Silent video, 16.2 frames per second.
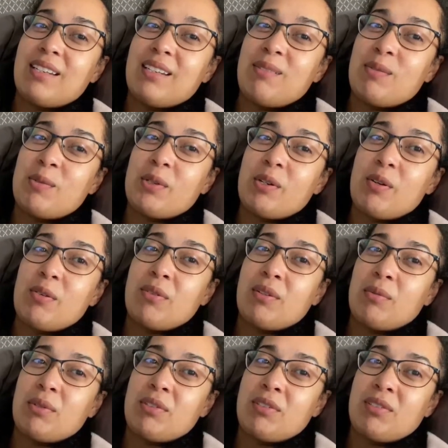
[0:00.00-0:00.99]
and even with
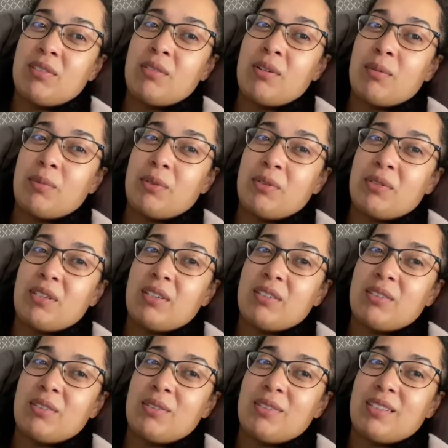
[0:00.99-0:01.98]
COVID, we still are posting
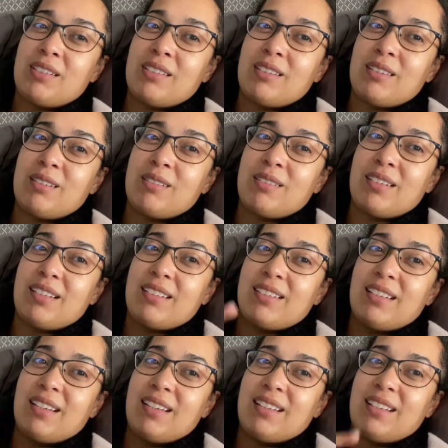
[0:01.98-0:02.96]
on Tuesdays and
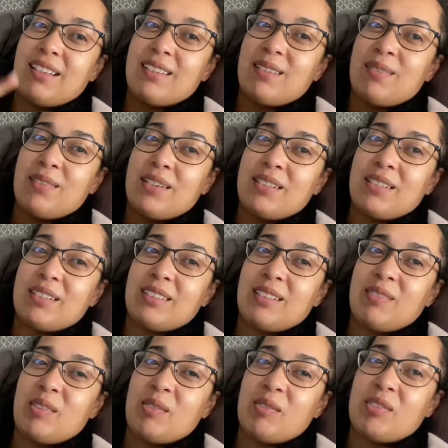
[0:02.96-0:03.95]
Thursdays. That's the fastest
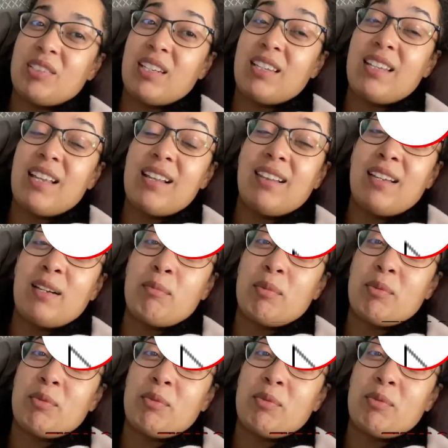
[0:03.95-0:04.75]
I've ever said that line